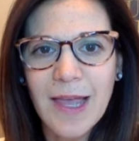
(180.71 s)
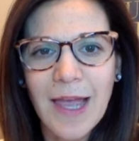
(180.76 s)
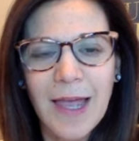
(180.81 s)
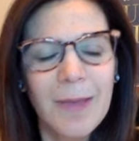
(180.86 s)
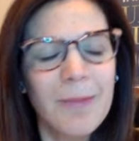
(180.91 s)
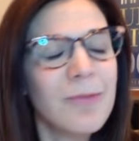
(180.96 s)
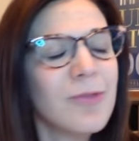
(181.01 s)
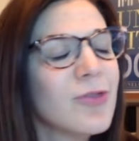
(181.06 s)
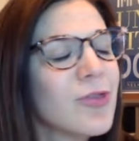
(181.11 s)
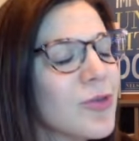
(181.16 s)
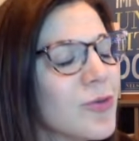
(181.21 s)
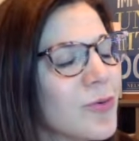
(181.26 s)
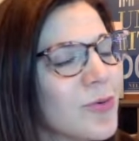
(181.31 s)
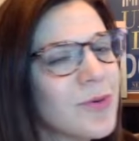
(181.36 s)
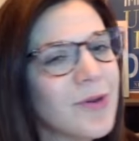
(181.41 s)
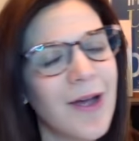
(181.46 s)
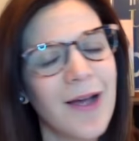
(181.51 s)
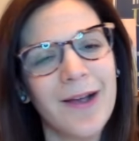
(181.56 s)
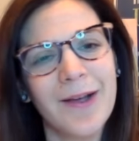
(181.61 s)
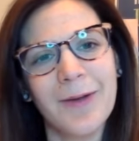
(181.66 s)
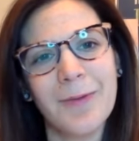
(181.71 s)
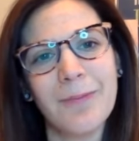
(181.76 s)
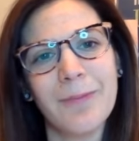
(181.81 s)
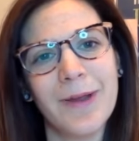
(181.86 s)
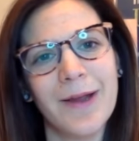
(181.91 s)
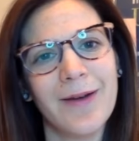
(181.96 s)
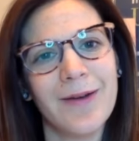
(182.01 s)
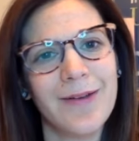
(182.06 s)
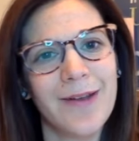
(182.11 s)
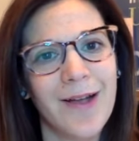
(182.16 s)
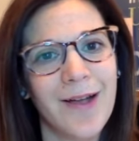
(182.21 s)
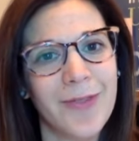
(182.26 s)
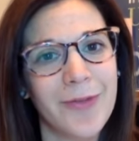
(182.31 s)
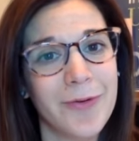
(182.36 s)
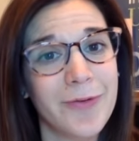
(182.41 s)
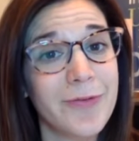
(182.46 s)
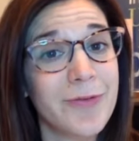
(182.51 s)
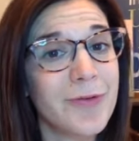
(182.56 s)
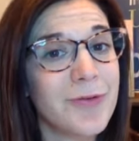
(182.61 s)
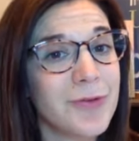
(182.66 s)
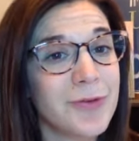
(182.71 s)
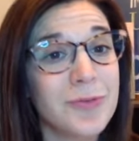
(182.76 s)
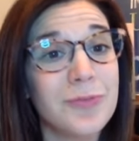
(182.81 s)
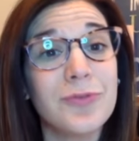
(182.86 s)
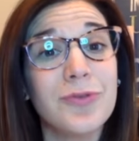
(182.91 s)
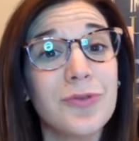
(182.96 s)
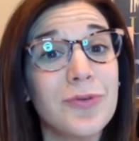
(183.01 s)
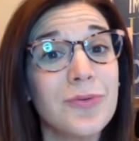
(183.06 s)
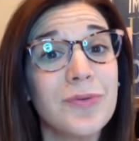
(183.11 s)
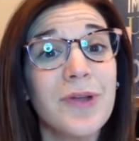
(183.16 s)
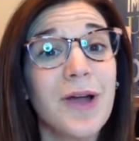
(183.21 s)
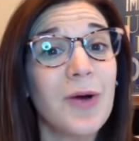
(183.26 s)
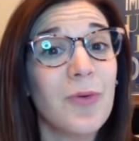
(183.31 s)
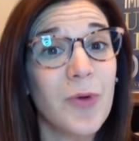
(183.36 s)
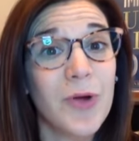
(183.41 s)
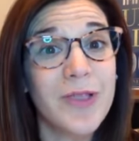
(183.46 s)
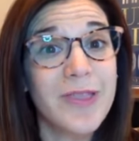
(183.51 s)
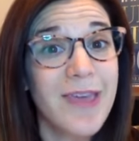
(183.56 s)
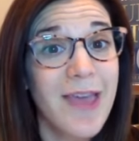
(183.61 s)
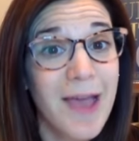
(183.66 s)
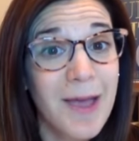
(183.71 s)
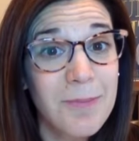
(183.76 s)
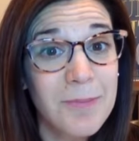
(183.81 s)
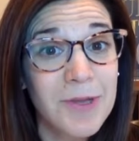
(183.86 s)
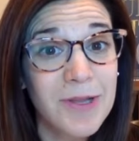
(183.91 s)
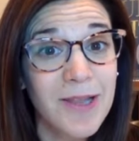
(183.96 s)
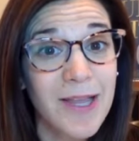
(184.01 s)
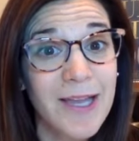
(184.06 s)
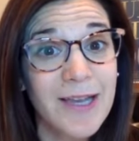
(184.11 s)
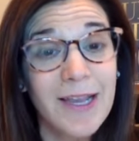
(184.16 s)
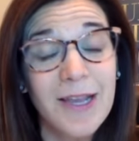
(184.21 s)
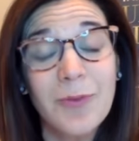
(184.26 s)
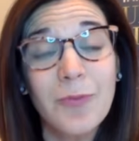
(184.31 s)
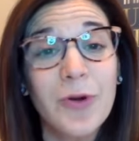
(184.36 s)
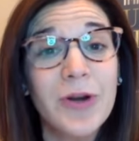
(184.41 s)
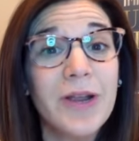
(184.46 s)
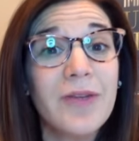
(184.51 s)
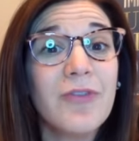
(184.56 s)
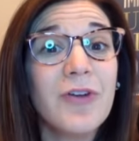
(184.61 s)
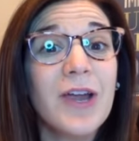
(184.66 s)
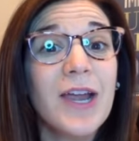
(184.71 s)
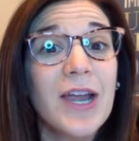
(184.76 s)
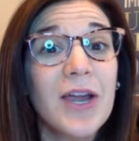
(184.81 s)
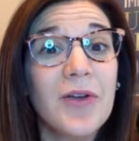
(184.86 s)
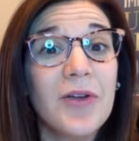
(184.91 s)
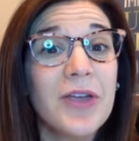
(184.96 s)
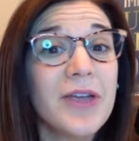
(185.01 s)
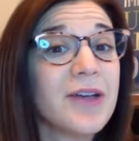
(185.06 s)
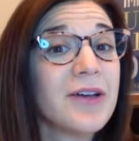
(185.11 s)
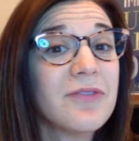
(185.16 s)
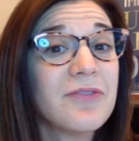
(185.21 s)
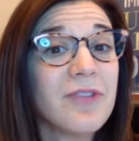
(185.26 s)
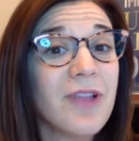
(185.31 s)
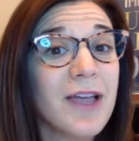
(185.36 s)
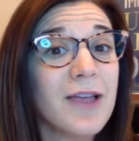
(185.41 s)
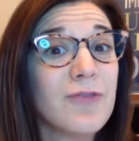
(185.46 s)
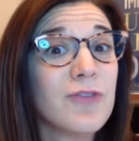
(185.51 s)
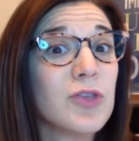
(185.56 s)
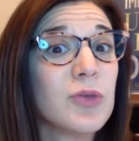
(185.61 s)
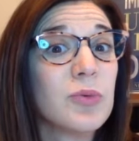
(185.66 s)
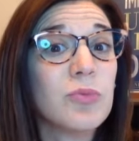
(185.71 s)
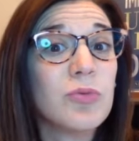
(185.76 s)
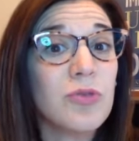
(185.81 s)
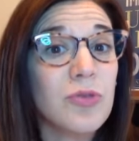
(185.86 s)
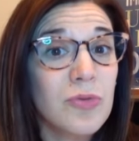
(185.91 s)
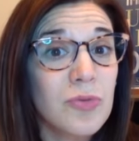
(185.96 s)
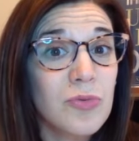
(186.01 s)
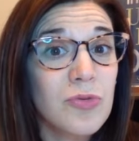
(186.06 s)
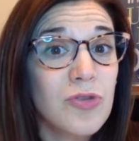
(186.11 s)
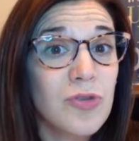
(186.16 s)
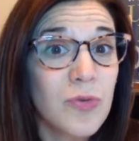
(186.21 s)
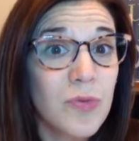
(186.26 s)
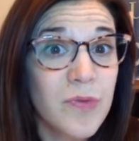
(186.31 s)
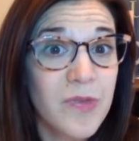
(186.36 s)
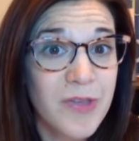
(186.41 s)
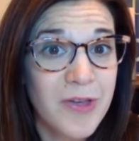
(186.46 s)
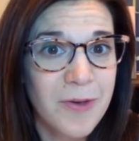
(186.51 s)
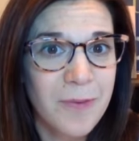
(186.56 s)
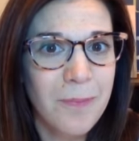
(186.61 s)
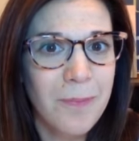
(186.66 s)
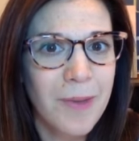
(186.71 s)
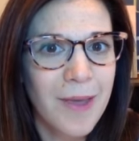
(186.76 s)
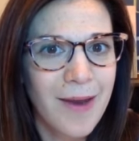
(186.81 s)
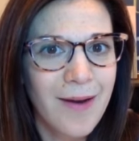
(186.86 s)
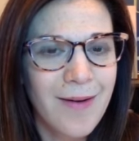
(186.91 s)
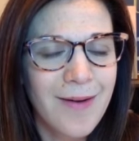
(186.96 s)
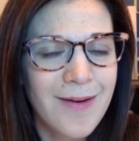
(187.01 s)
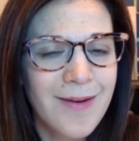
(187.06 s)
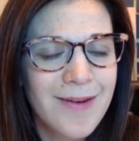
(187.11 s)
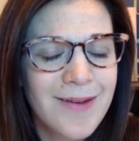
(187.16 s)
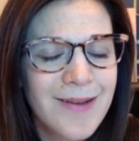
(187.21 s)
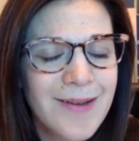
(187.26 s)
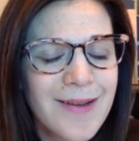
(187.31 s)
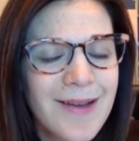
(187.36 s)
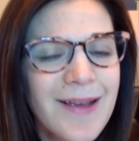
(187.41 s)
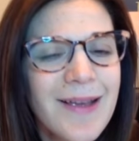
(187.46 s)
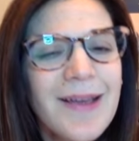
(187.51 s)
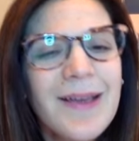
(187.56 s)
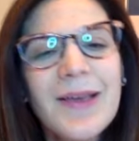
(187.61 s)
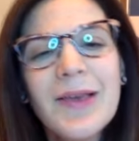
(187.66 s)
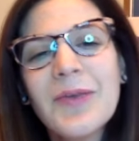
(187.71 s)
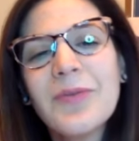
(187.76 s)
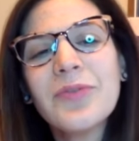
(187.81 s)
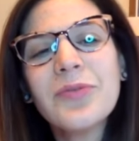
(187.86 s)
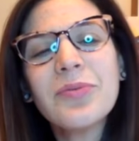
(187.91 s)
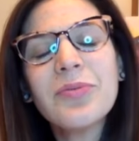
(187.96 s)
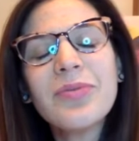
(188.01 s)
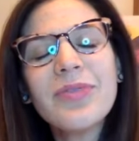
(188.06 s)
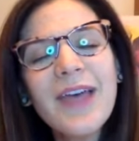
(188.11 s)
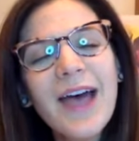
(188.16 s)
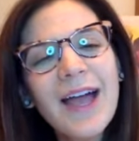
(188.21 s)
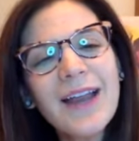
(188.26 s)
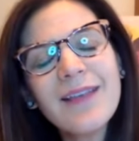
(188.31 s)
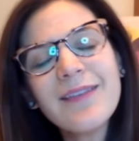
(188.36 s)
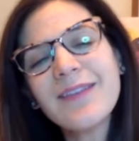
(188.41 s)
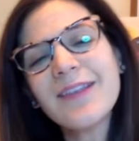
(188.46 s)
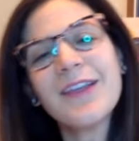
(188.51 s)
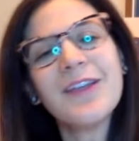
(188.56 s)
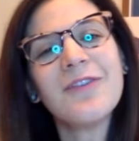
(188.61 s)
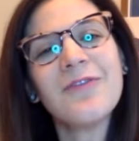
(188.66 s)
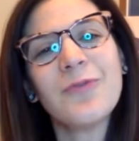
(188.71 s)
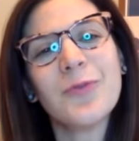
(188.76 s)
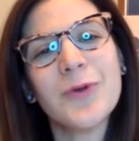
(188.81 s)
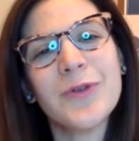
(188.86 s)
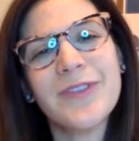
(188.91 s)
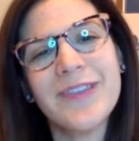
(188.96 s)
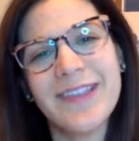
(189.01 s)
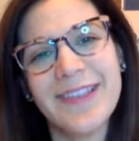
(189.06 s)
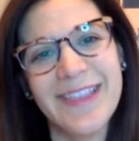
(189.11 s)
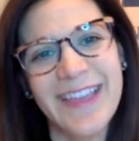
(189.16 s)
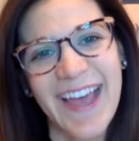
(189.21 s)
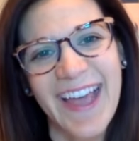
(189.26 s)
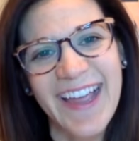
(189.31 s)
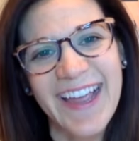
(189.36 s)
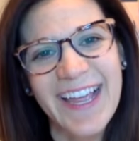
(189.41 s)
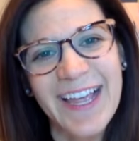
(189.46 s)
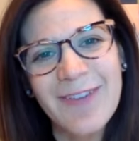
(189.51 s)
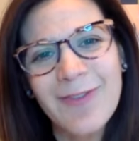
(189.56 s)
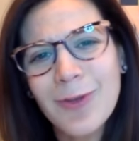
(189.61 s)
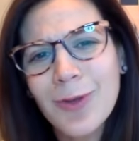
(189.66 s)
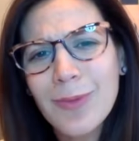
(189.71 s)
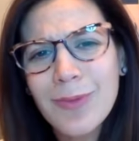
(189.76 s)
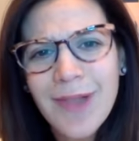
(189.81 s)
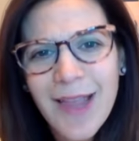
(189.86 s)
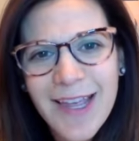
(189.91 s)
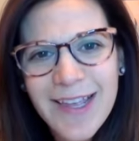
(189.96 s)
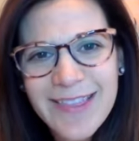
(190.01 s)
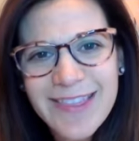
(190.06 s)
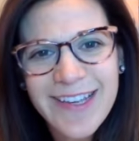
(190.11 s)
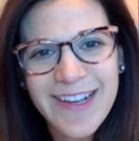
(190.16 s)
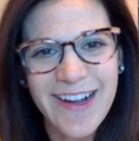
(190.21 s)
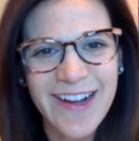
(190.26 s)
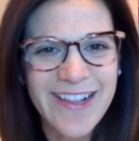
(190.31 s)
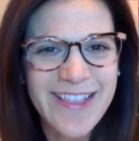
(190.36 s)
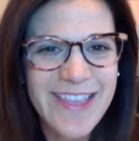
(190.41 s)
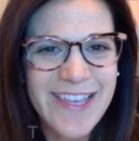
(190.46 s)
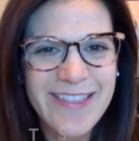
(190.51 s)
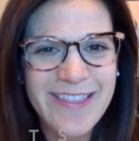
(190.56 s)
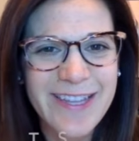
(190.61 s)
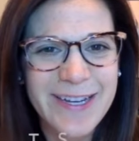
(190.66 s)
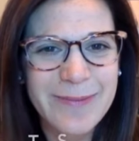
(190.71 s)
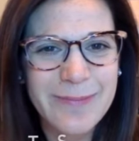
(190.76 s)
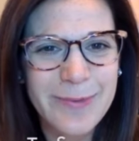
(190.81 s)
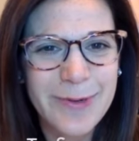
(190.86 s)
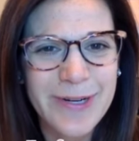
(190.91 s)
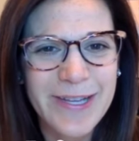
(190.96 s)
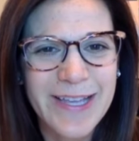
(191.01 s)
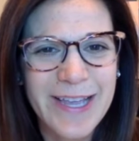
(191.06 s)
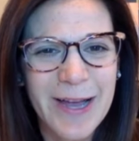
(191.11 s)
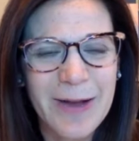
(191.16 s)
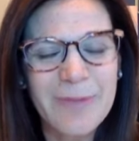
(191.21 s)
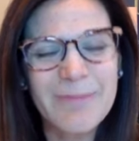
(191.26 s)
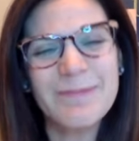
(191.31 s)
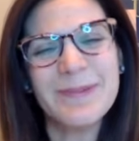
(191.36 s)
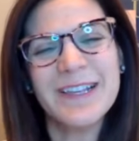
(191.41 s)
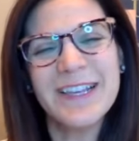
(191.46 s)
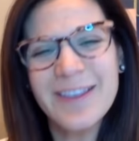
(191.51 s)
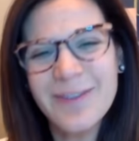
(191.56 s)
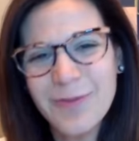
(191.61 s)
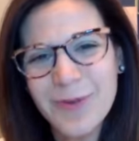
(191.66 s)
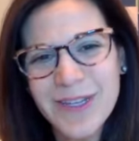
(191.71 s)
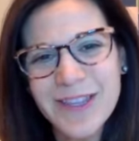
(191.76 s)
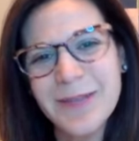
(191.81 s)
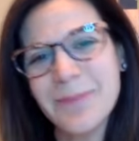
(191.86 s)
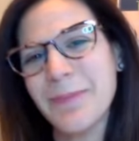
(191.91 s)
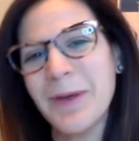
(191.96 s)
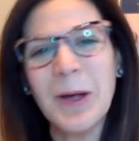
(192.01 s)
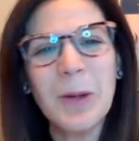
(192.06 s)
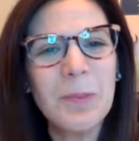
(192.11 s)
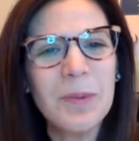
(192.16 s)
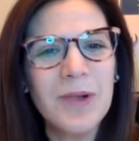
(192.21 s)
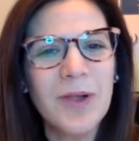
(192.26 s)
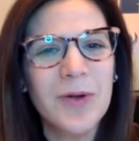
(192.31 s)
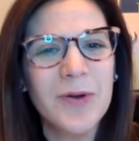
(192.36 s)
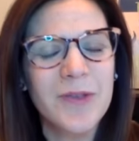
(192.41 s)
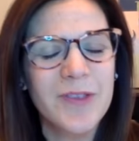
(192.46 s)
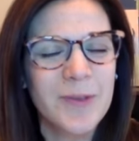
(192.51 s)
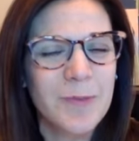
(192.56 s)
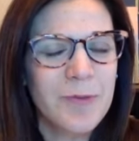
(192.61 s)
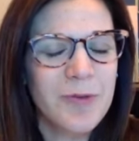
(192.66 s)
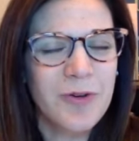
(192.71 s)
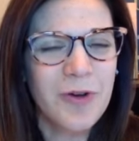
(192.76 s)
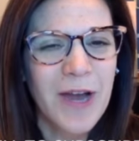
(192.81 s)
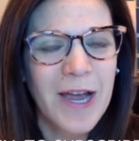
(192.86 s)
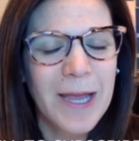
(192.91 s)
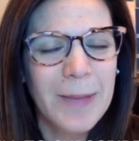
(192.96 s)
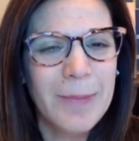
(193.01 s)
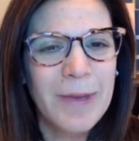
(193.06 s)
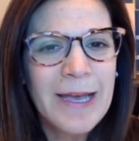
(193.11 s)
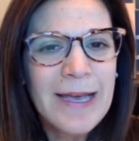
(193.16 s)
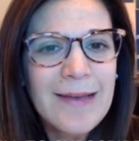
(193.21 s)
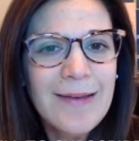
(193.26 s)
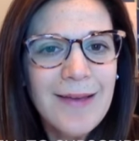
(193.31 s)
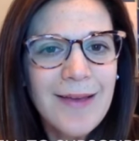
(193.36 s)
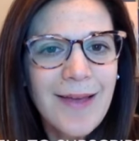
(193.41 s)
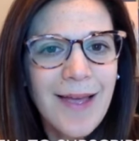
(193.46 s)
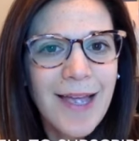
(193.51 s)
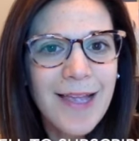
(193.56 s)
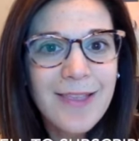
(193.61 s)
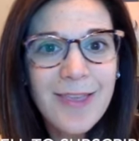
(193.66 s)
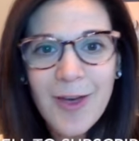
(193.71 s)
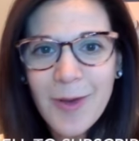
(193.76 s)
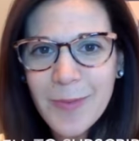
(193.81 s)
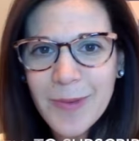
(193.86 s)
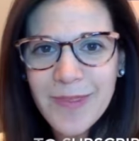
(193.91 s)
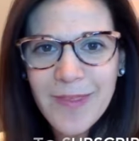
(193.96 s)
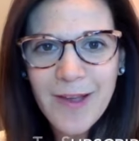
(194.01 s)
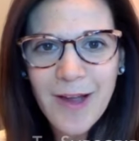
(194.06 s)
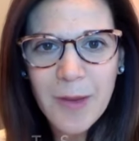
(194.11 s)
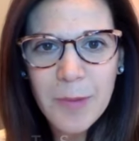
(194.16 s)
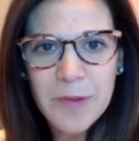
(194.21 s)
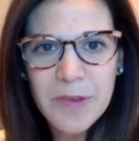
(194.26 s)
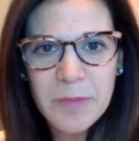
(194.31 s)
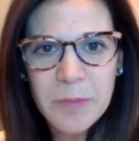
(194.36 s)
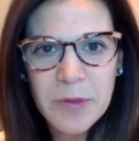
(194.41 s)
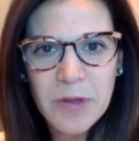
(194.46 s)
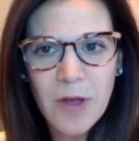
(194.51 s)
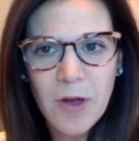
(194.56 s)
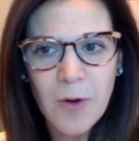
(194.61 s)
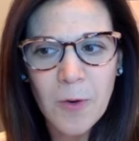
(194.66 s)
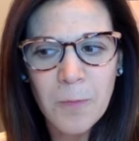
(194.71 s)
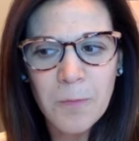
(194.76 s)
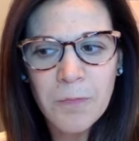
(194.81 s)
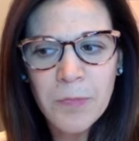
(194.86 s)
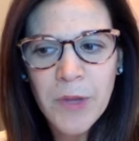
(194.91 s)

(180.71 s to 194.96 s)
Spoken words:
and do not compare to others who you do not want to emulate in whatever area of life you do choose to compare. So that is it for today. If you like the content that I'm putting out, please ring the bell below to subscribe and tell me in the comments below.